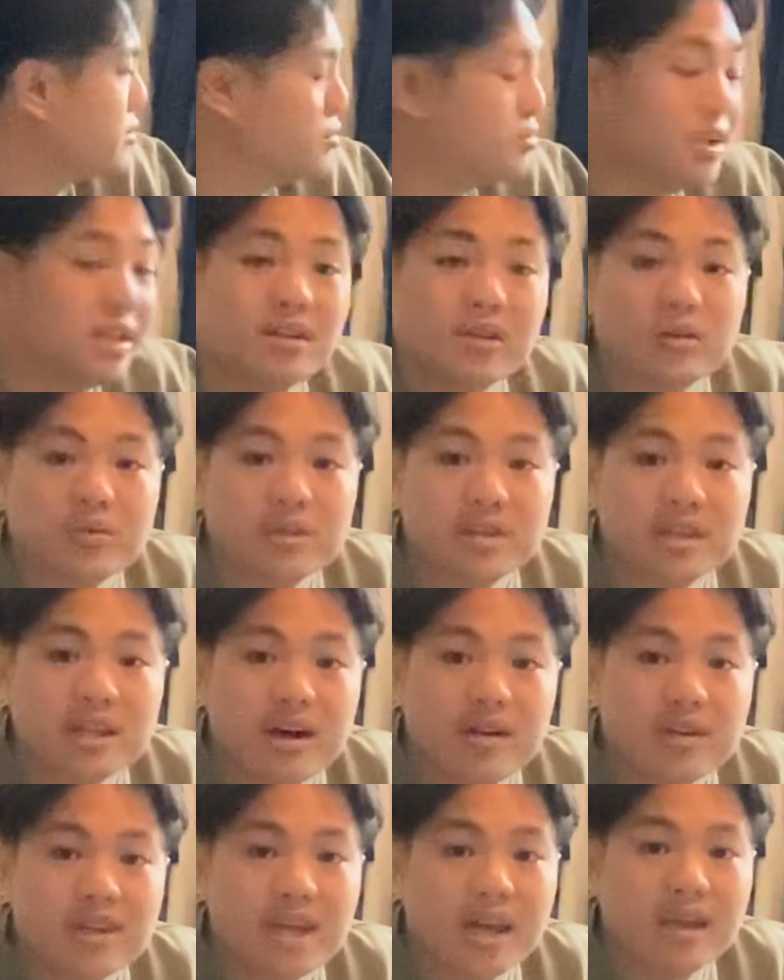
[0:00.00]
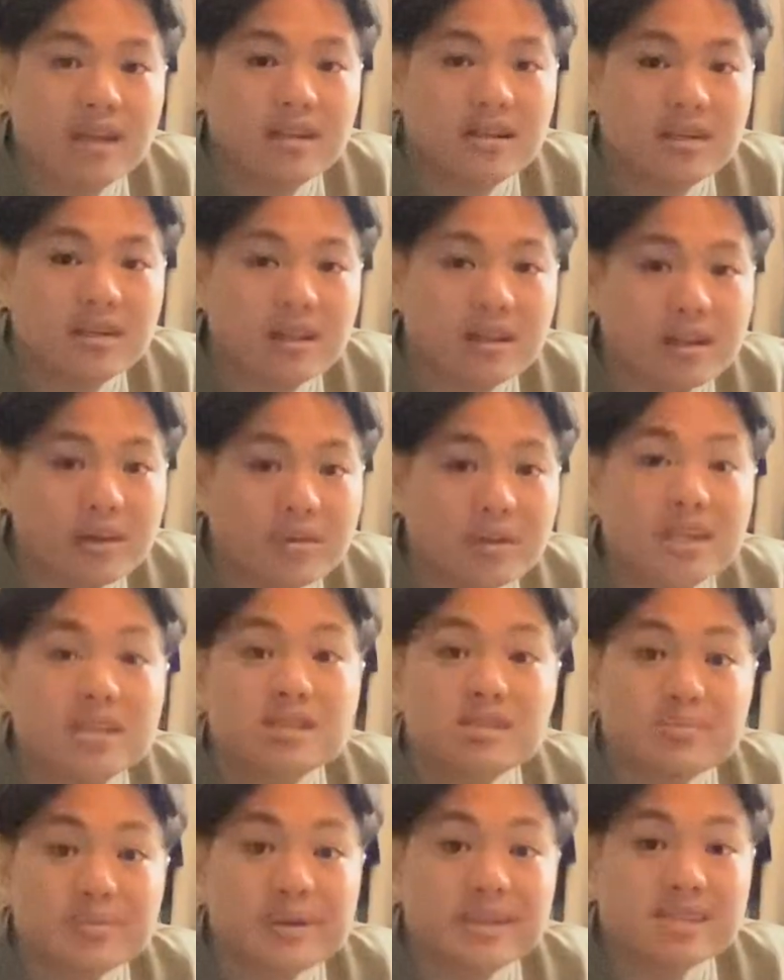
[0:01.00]
with or without Ken, and they would hit
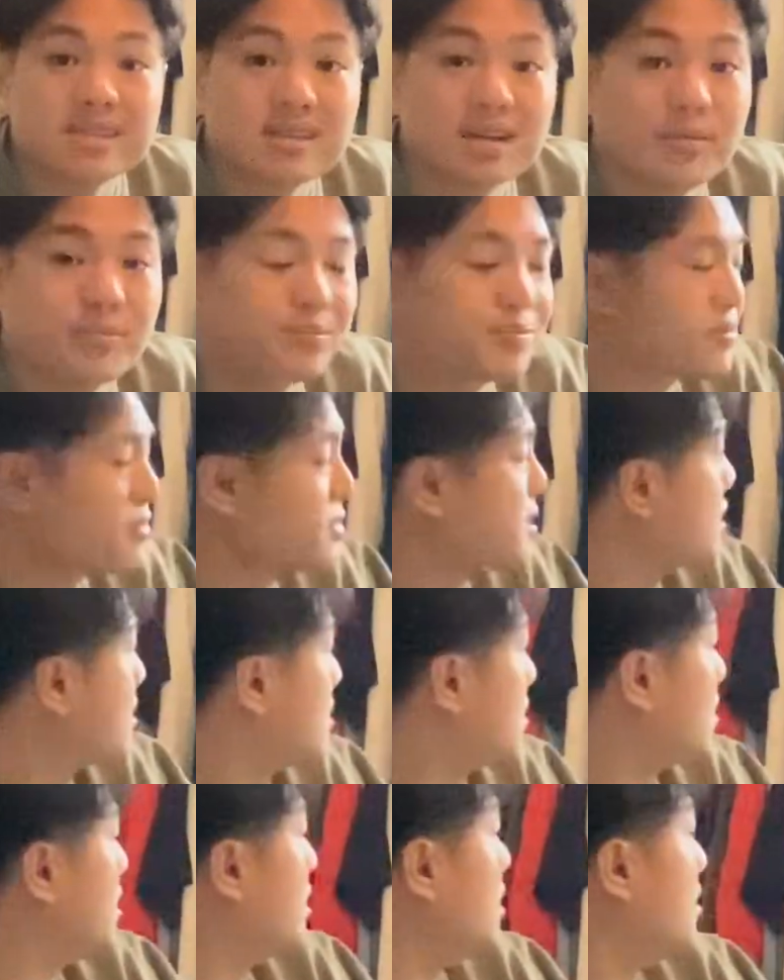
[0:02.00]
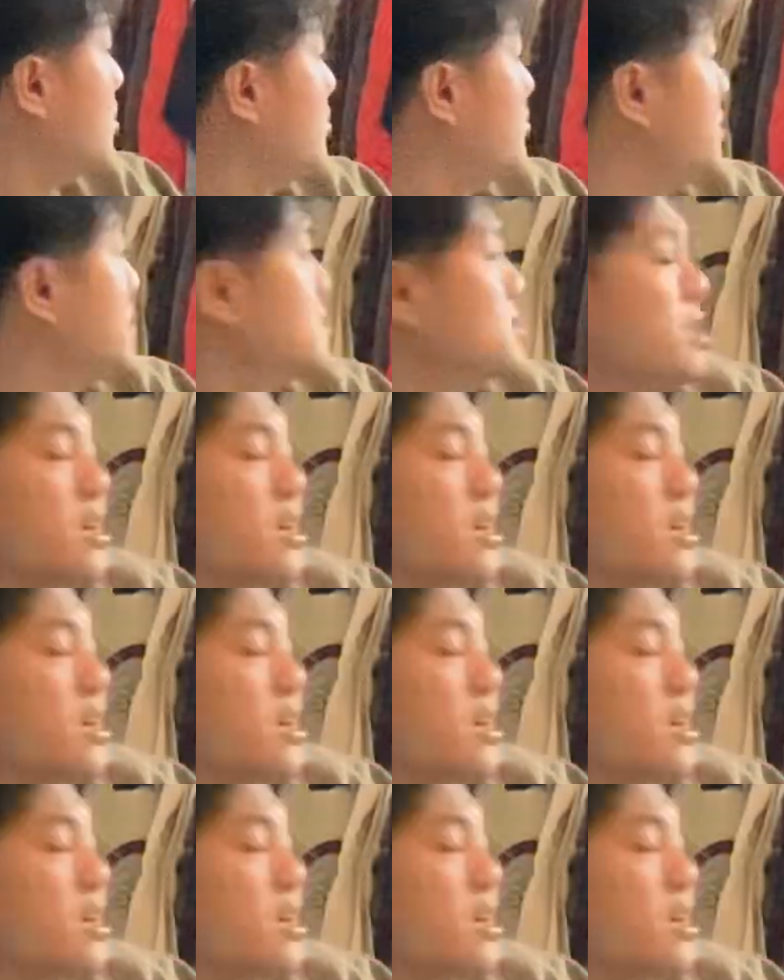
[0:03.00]
this place up because they